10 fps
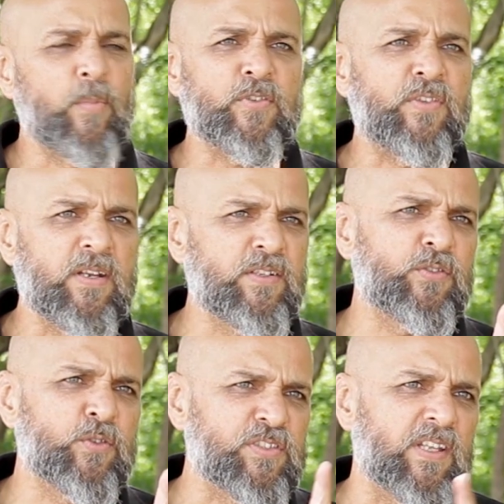because there
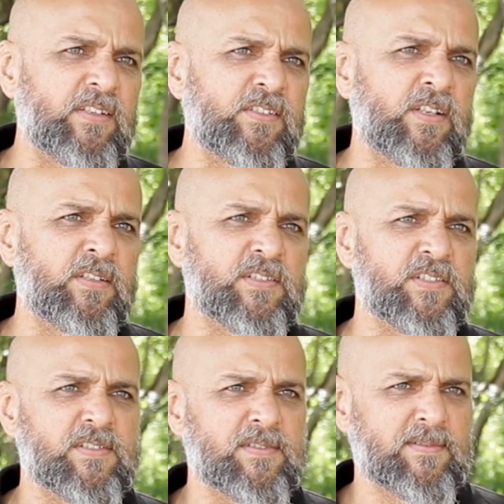is no second
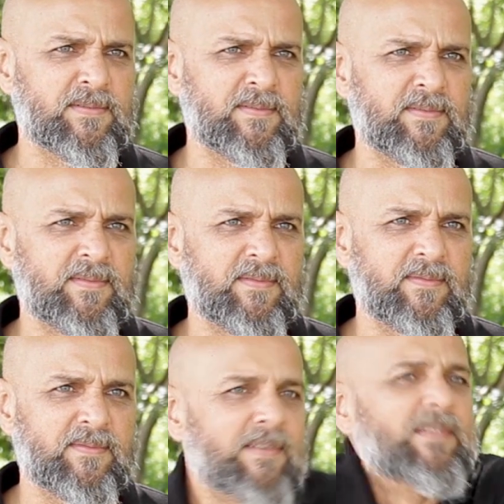chance.
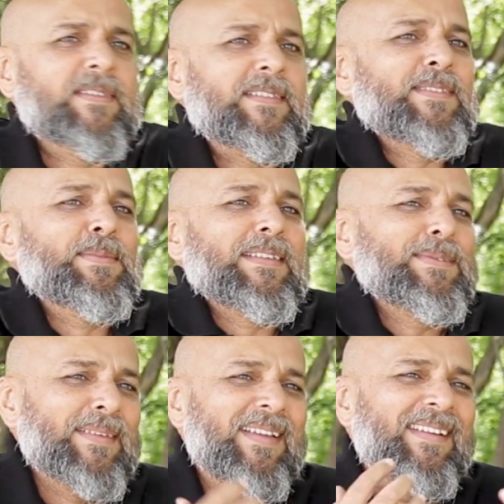Oh, it just makes me.